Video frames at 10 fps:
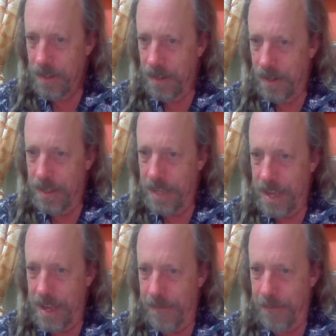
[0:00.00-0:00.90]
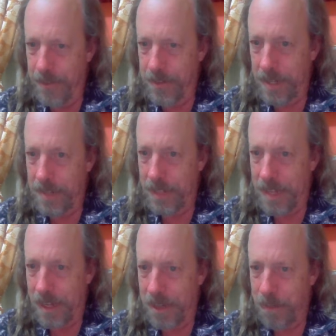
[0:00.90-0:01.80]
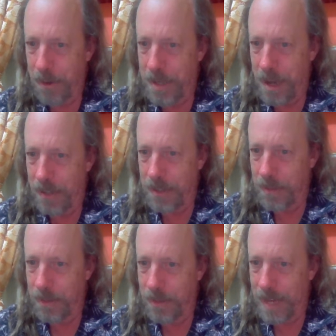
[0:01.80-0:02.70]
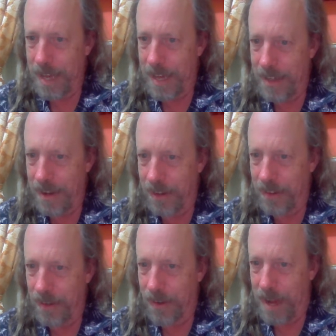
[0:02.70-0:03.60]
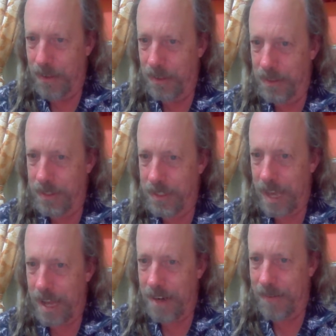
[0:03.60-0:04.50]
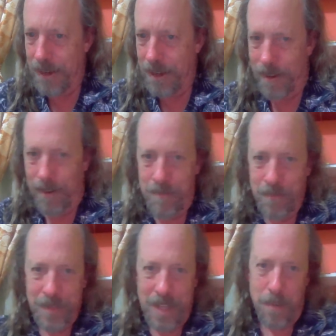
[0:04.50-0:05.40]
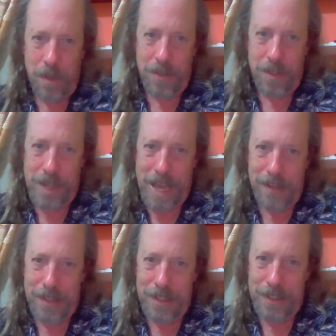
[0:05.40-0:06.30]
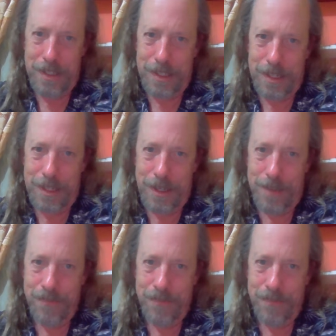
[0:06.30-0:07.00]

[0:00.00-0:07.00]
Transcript: Oh yeah, the sunset looked pretty awesome today. Although I was kind of I wasn't down at the